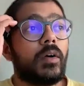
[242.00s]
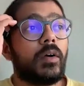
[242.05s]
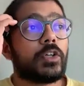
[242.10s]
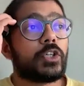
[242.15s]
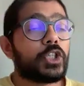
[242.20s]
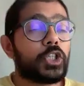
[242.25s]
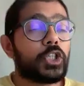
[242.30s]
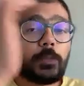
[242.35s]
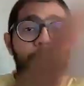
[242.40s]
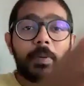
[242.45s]

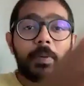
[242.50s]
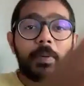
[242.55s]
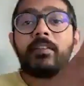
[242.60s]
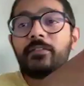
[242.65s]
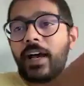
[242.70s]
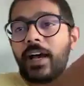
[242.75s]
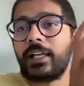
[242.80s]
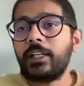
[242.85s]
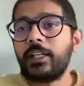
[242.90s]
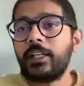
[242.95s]
shipping
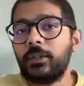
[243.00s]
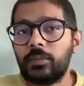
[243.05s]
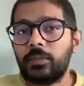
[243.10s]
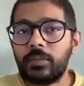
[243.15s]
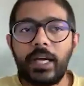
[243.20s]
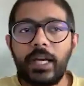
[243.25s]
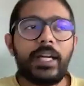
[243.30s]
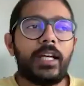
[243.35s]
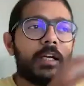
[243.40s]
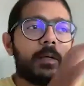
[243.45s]
value,
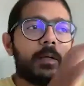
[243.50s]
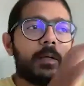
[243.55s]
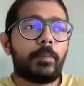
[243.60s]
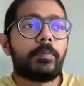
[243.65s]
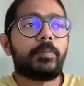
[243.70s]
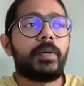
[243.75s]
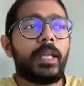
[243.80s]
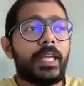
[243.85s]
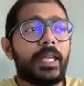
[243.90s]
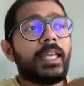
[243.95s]
right?
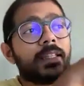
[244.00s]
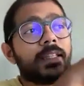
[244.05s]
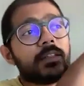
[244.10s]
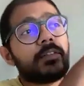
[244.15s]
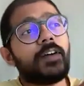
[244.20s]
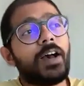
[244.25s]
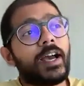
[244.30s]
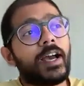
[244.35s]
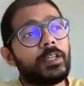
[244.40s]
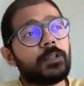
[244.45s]
Taking the
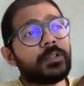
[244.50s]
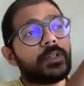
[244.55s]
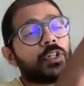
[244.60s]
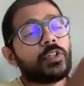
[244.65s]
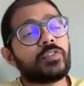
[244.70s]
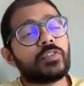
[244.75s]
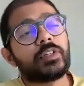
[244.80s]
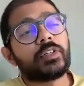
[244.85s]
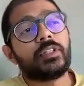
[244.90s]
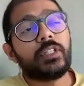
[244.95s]
value
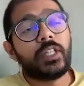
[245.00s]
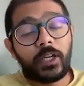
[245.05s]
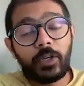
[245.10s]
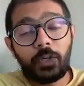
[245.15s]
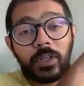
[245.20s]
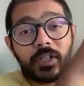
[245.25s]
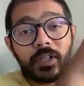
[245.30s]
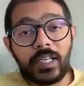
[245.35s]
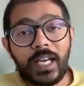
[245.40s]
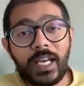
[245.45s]
that
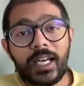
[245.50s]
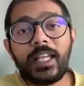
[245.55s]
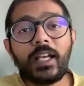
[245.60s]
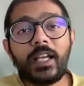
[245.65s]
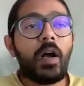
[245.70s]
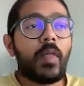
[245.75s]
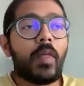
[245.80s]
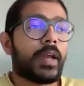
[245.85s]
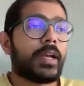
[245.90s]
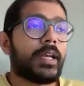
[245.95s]
you're creating
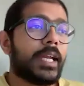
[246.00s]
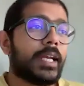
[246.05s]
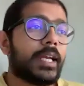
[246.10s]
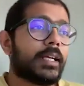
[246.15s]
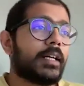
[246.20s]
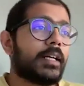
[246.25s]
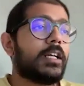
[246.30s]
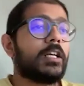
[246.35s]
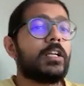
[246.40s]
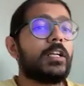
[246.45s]
on that data
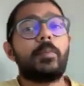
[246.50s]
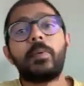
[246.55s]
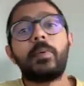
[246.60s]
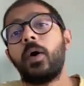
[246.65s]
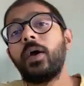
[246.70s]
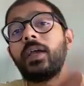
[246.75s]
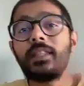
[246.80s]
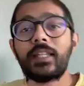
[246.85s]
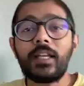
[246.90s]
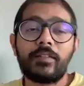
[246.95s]
and
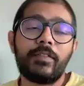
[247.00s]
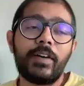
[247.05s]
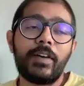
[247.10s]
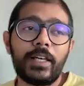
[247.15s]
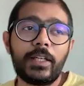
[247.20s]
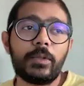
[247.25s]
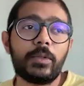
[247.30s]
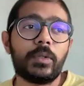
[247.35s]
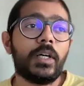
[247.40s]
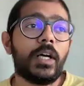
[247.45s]
deploying that
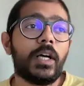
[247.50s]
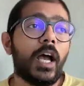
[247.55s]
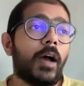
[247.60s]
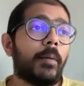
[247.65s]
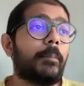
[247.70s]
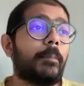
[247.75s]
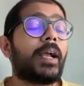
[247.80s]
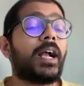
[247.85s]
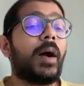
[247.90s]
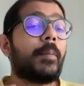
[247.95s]
value
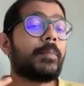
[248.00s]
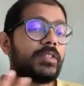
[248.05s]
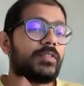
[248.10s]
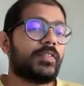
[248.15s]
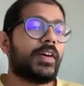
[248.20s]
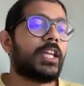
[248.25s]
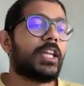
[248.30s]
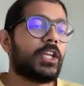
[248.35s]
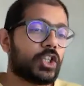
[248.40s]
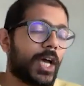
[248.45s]
becomes
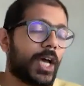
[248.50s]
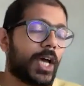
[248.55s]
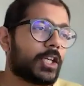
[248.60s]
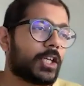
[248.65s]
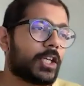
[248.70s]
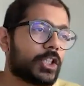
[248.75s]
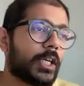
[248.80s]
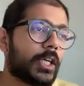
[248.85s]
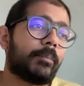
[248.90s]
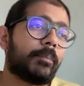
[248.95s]
very
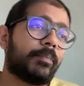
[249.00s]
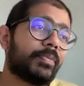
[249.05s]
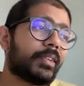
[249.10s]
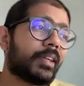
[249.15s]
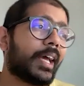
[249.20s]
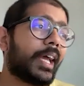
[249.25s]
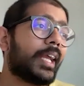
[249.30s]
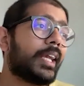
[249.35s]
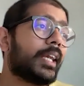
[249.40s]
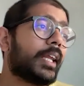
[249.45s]
challenging,
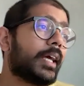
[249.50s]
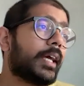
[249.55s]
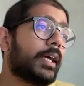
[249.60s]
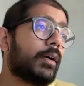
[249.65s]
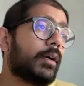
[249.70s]
right?